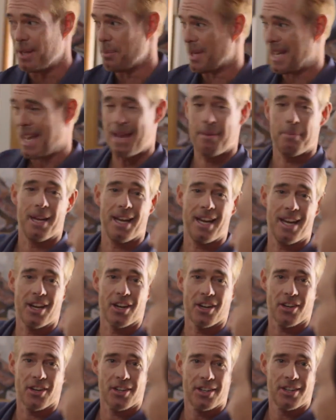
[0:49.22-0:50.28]
And then we came in
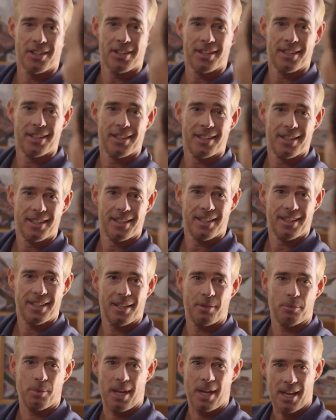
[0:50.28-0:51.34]
here
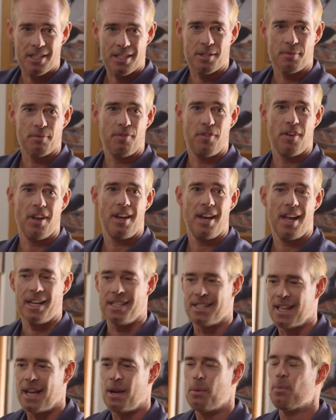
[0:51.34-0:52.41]
and we had some fun
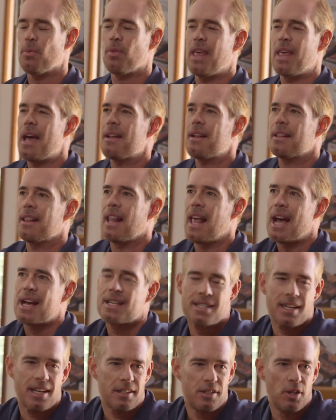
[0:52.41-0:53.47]
nights. That, that
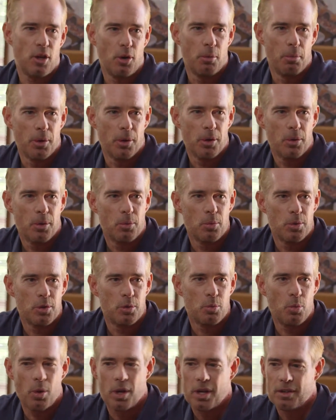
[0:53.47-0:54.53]
last October
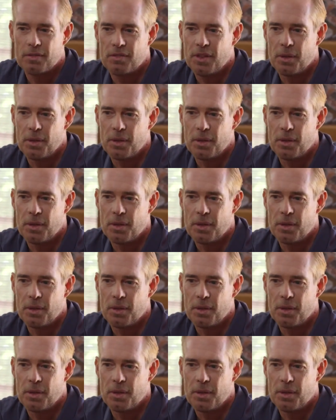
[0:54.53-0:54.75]
was one